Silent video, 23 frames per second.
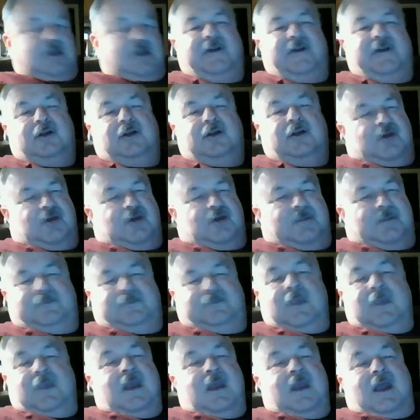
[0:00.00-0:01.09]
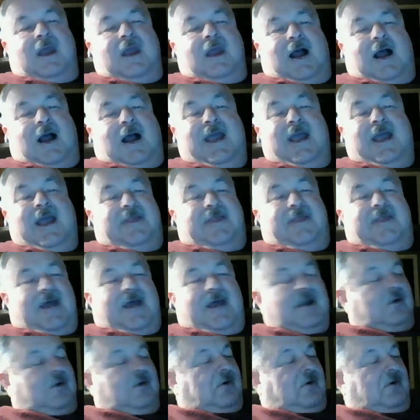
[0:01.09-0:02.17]
Field Trip. I had
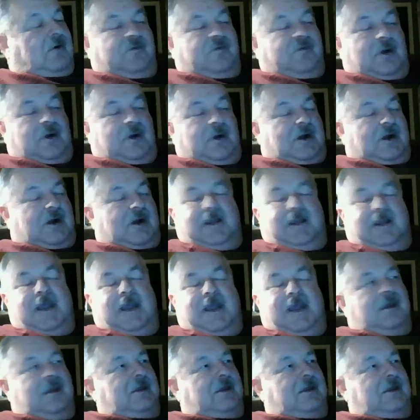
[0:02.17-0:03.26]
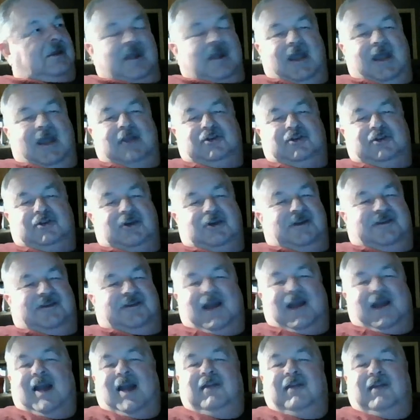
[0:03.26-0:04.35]
that going for a while, and it
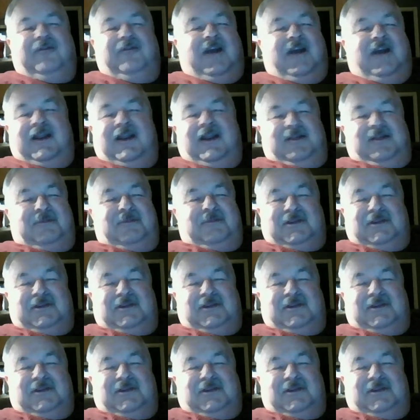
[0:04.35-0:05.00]
just aggravated the